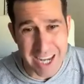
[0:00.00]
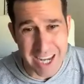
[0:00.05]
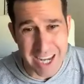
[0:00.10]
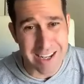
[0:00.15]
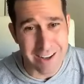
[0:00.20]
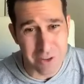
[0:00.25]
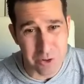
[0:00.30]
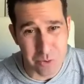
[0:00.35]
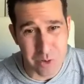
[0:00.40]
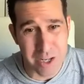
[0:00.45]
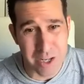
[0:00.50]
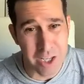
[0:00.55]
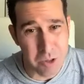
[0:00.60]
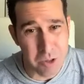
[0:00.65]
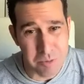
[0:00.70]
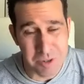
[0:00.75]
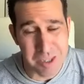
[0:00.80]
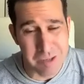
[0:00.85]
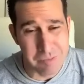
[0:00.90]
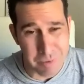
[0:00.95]
any other way
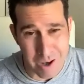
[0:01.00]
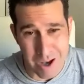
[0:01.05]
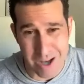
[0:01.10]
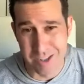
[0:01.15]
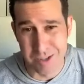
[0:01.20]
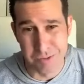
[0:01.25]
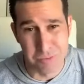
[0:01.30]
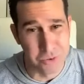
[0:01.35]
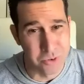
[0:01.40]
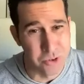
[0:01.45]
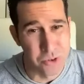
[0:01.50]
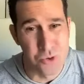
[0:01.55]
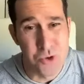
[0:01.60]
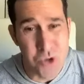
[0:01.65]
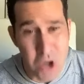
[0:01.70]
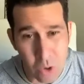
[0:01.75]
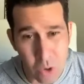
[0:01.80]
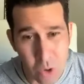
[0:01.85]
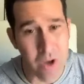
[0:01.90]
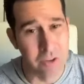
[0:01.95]
humanly possible. There's
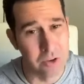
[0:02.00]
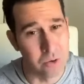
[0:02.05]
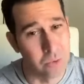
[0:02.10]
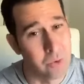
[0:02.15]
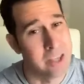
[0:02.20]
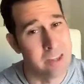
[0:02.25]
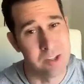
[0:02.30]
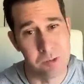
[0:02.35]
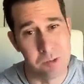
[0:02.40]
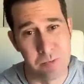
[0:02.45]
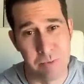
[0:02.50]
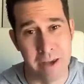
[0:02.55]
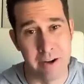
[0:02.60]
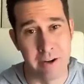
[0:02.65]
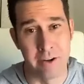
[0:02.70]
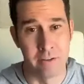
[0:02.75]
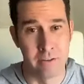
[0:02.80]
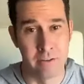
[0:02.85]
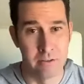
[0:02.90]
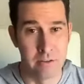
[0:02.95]
no other way that's
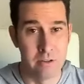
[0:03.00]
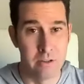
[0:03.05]
better.